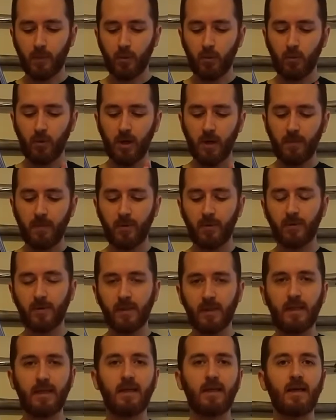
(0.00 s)

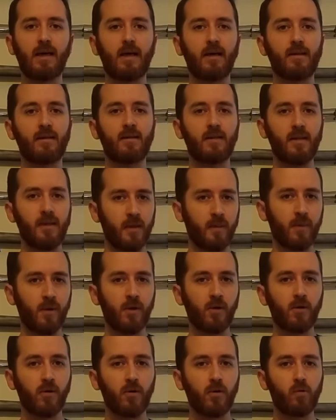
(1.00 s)
properly a
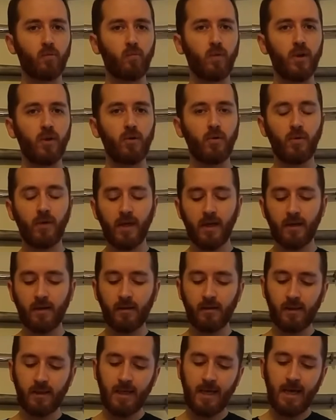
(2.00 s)
typical Waloon
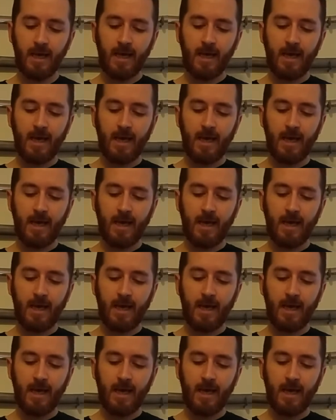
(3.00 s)
hilt,